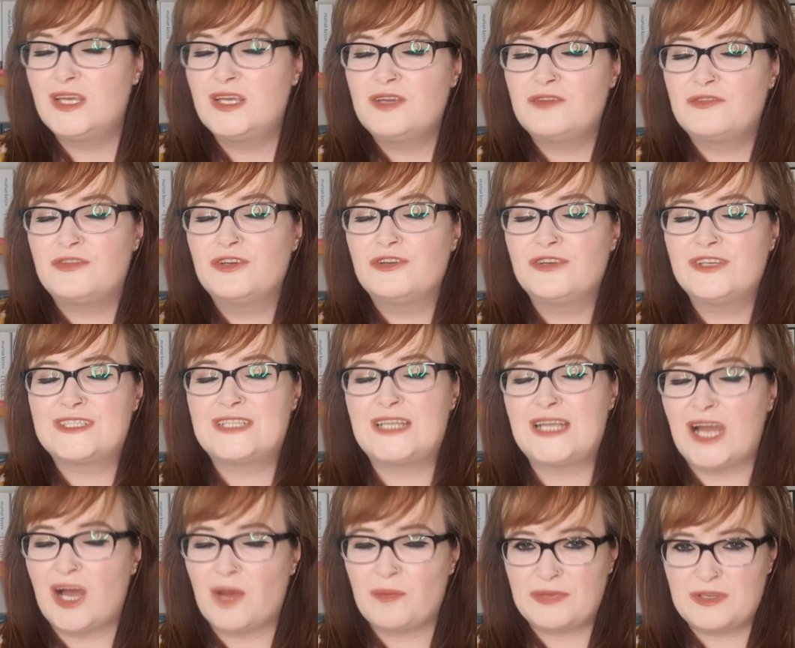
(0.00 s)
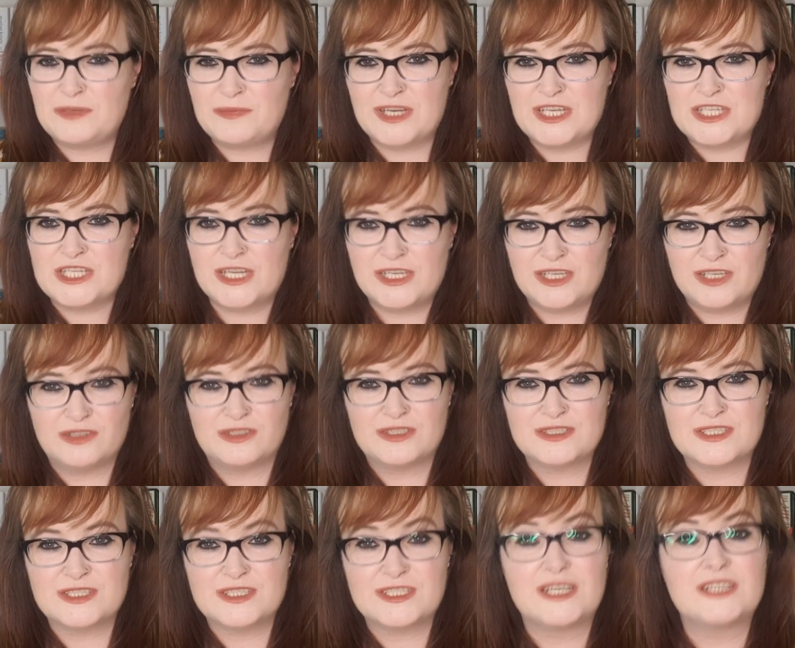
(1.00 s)
Furiously Happy by Jenny
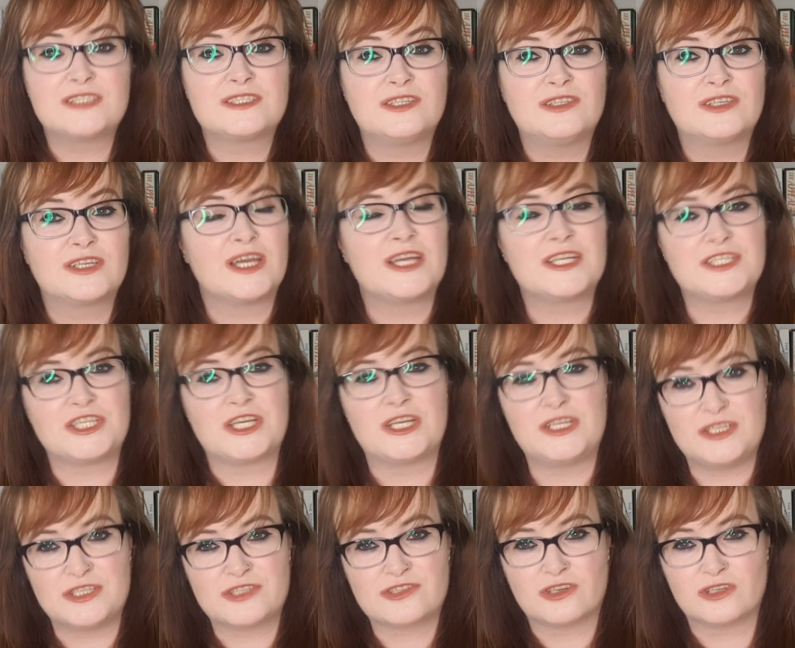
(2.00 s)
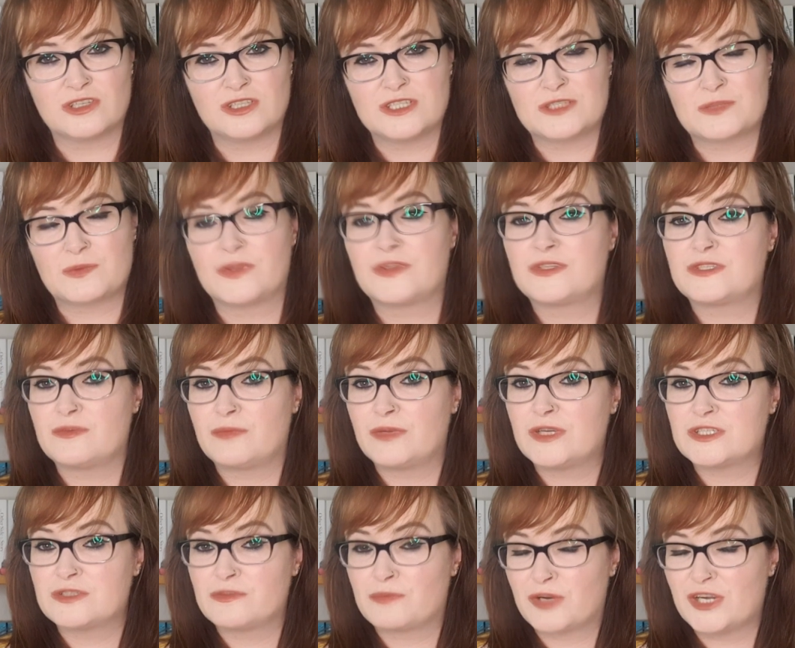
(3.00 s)
Lawson takes a look at Jenny's struggles with severe
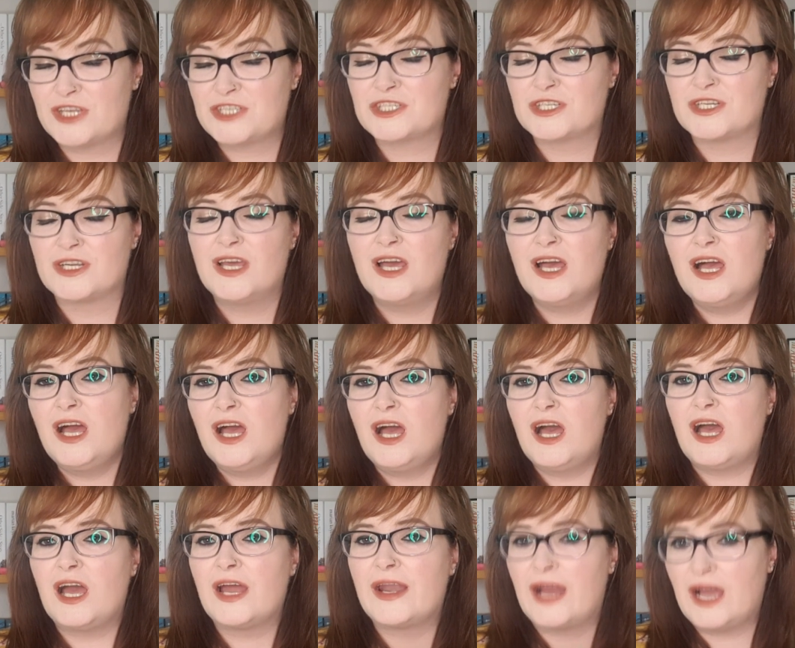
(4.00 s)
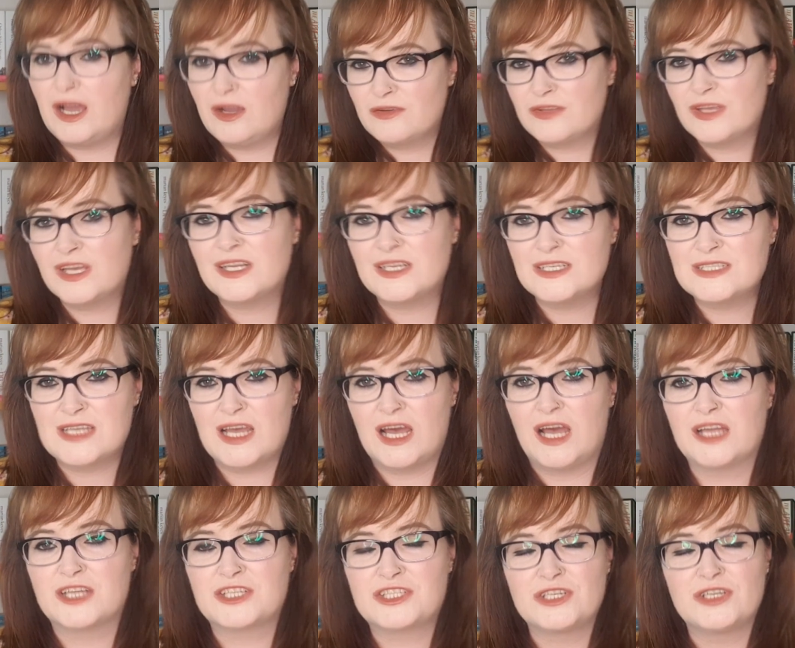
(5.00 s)
depression and how that has
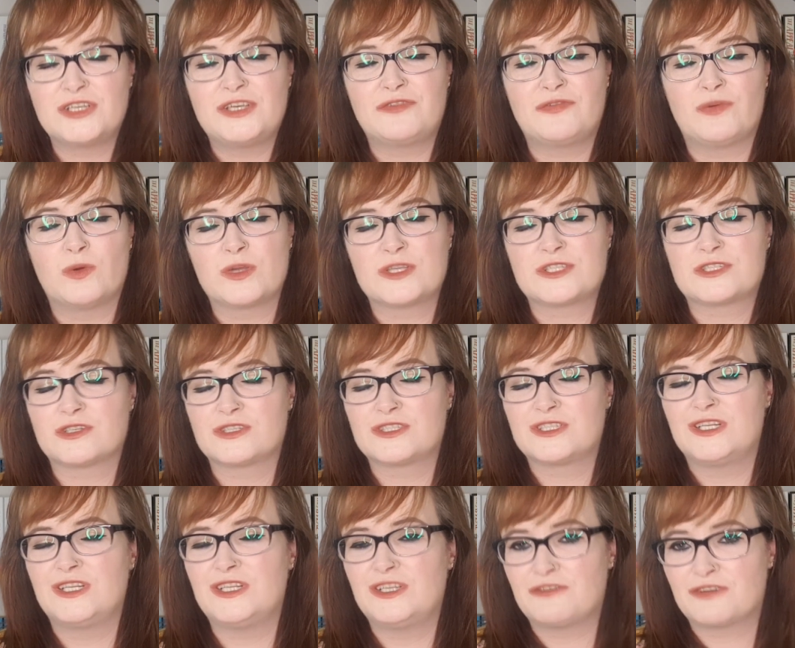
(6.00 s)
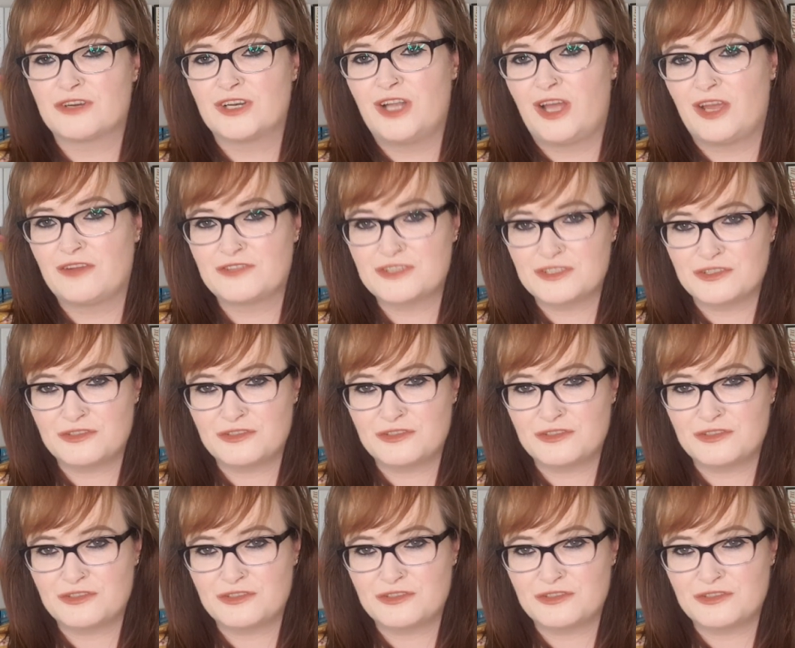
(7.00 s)
actually forced her to live her life to the